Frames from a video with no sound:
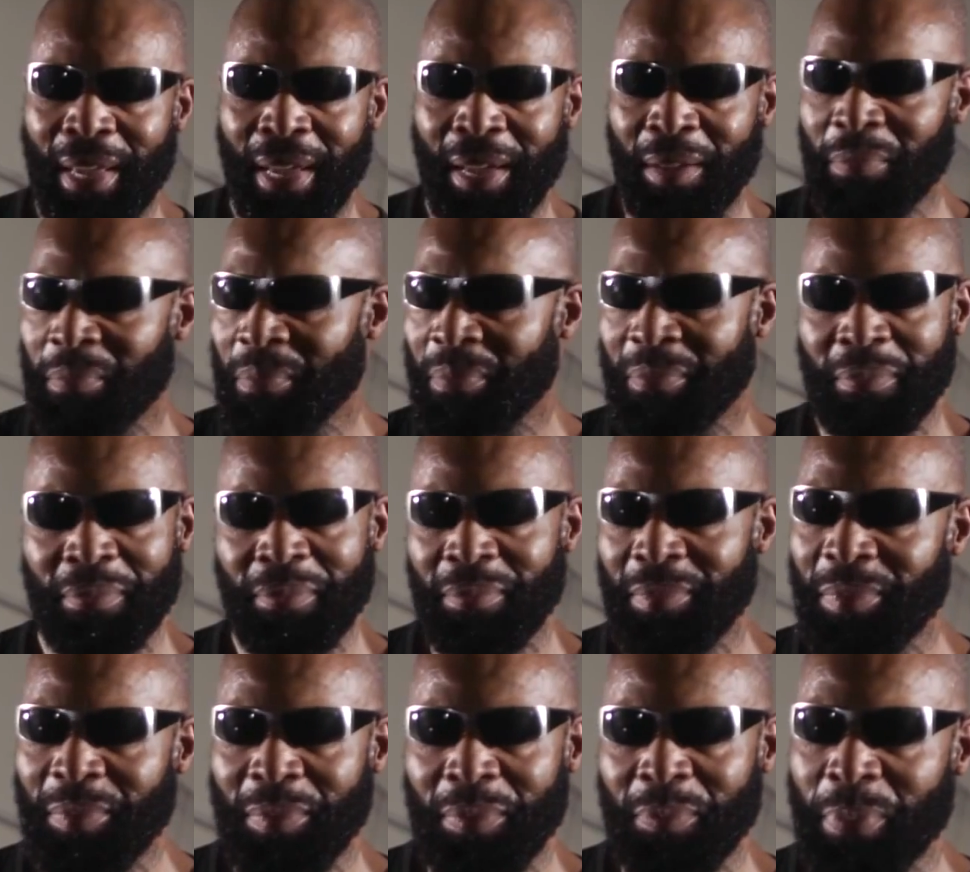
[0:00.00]
And
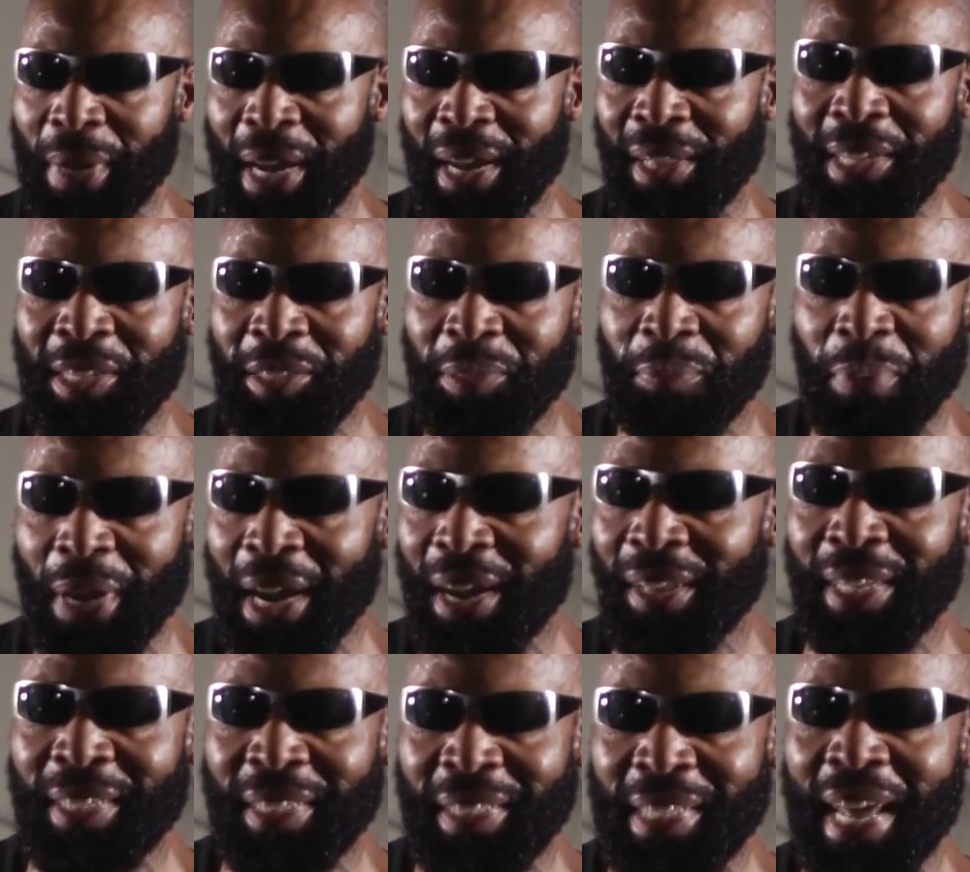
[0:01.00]

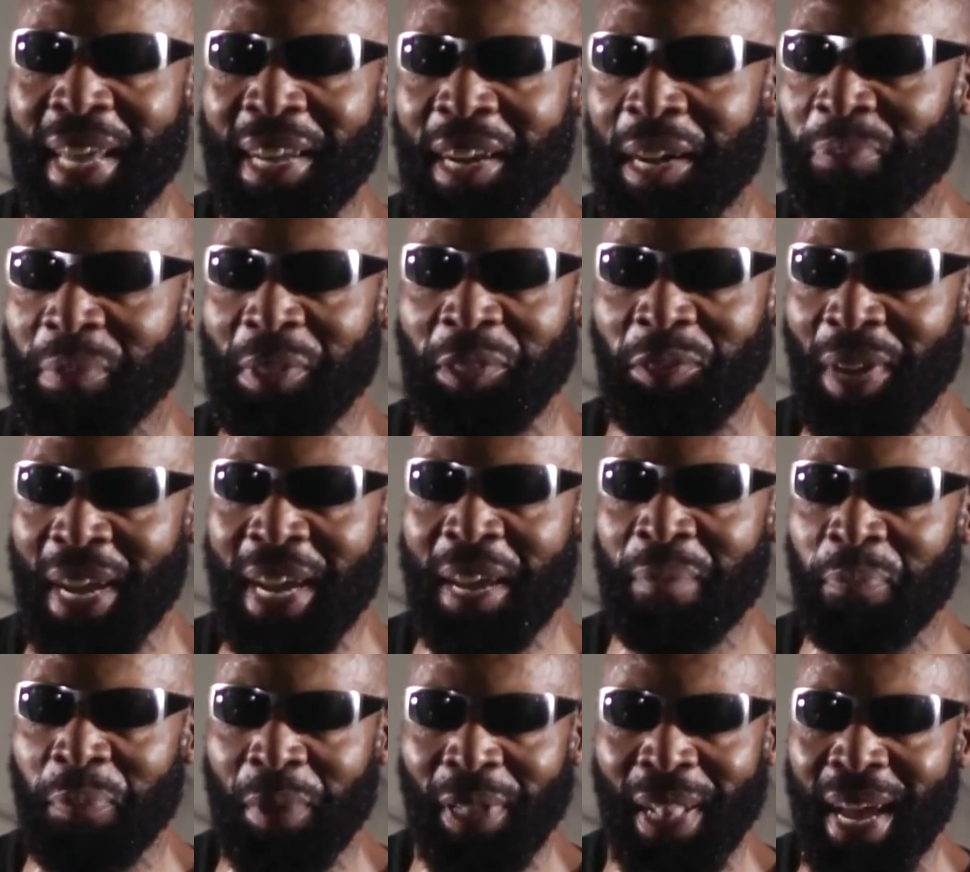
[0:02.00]
barely stand up to
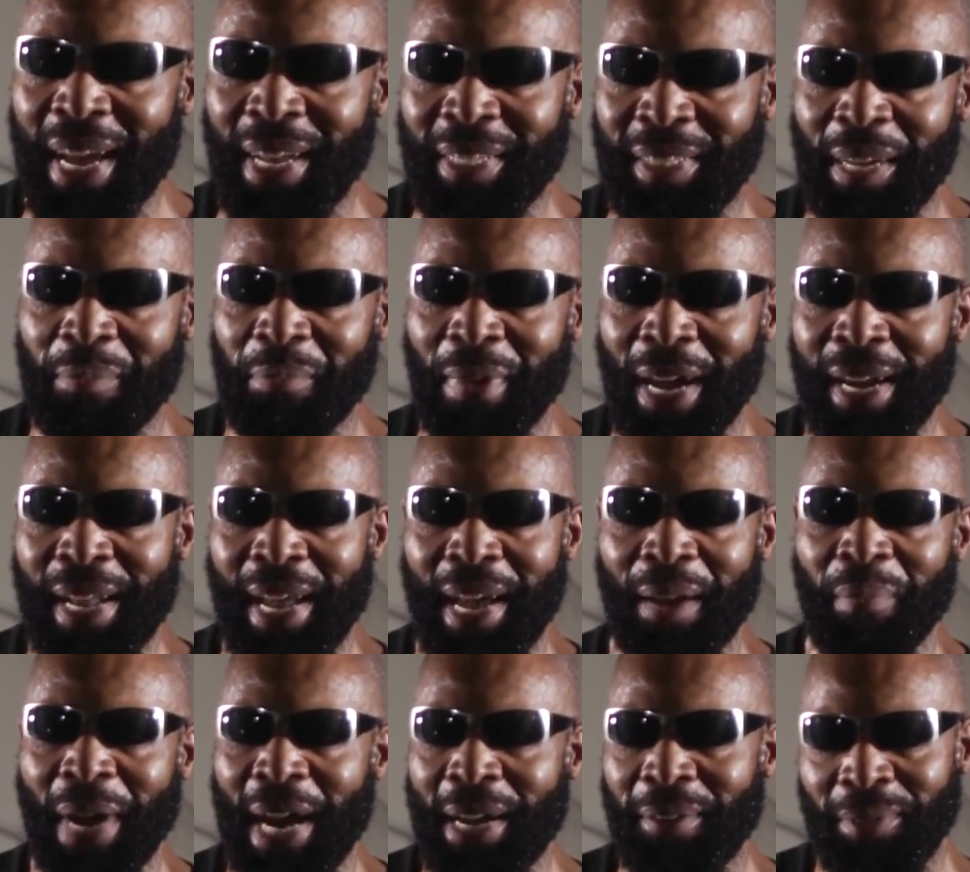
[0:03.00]
train clients I might
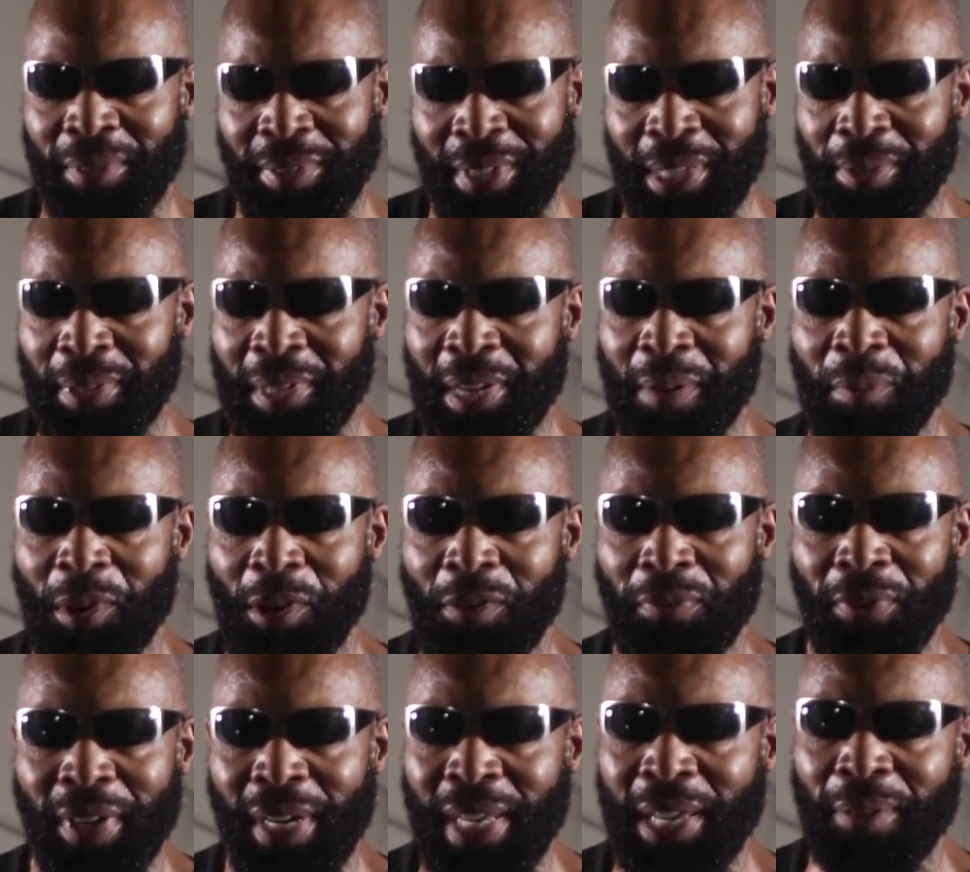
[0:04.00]
have. Mike Rashid would come
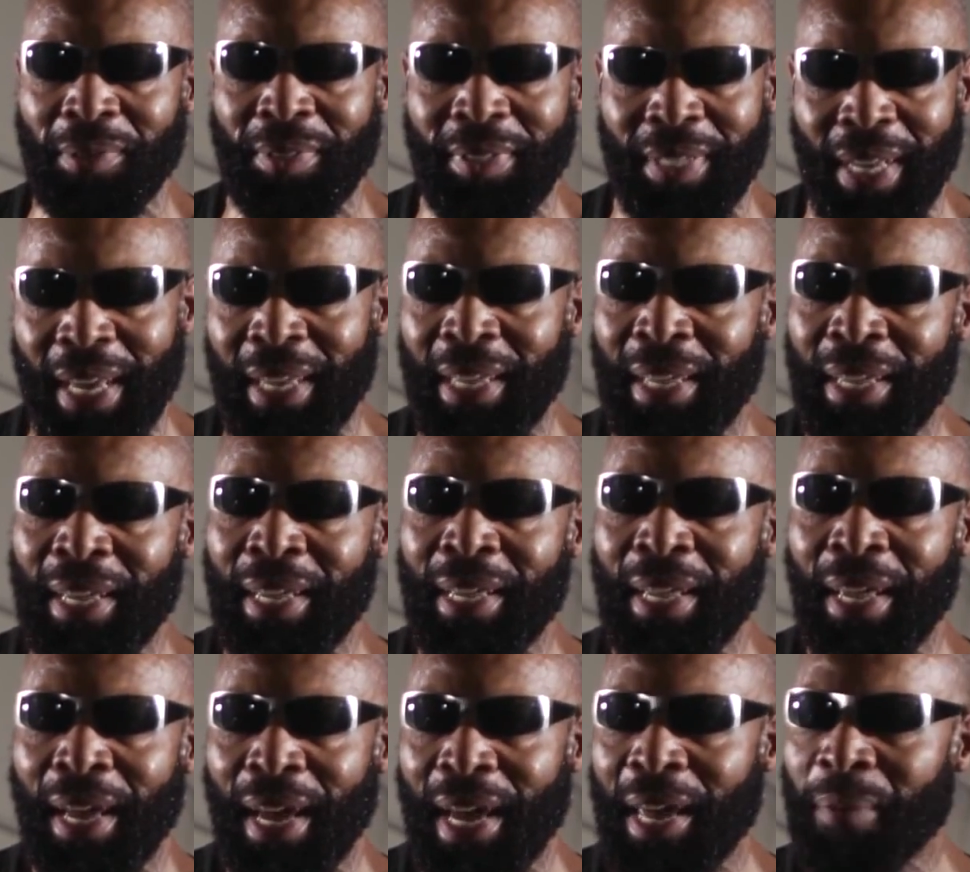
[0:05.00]
over and he would say,
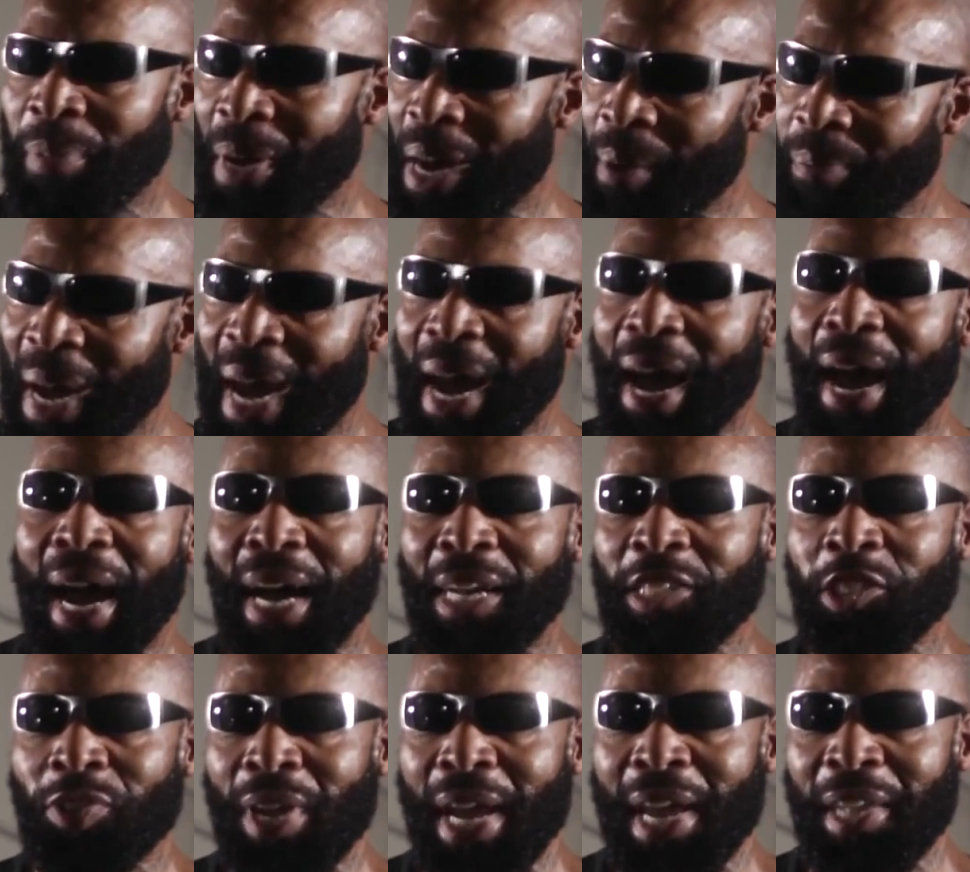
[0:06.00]
"Hey Pop,
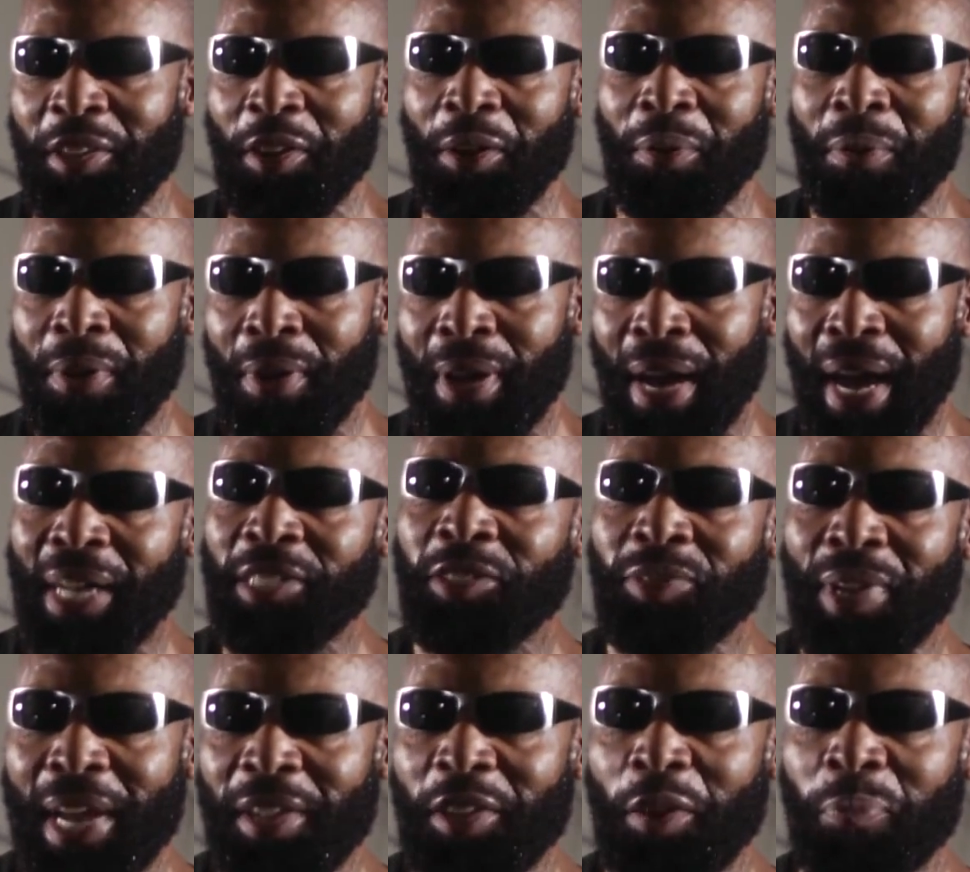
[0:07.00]
I'll train
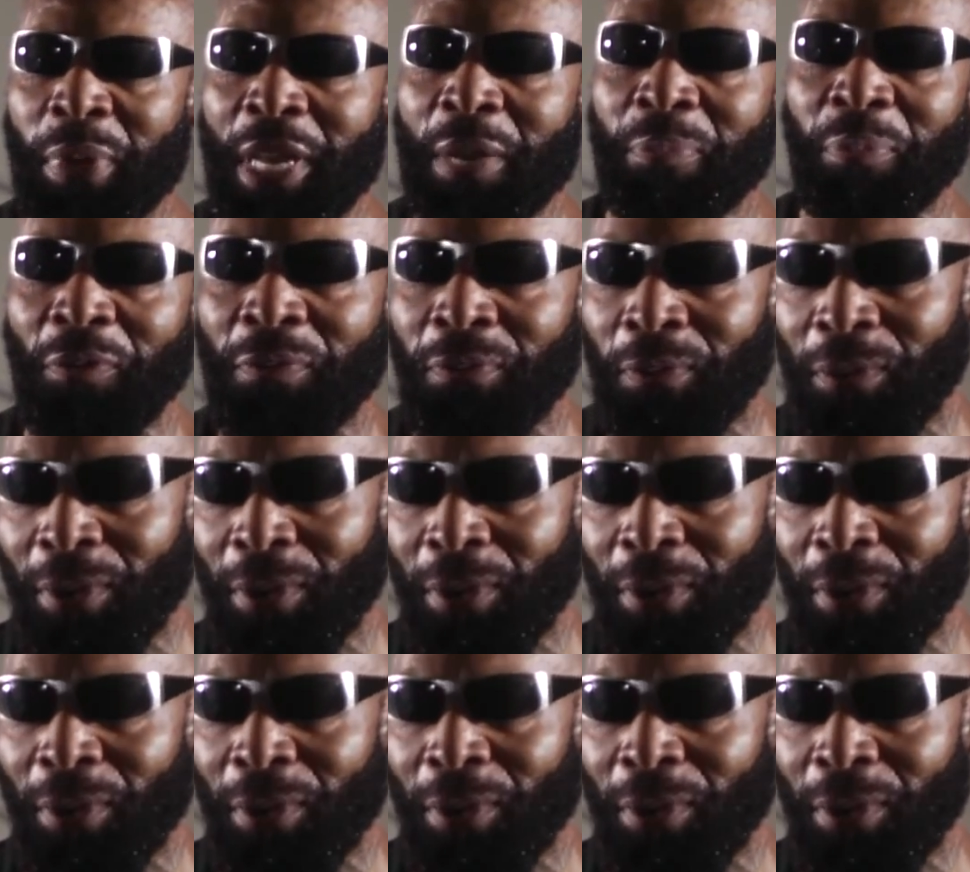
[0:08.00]
your people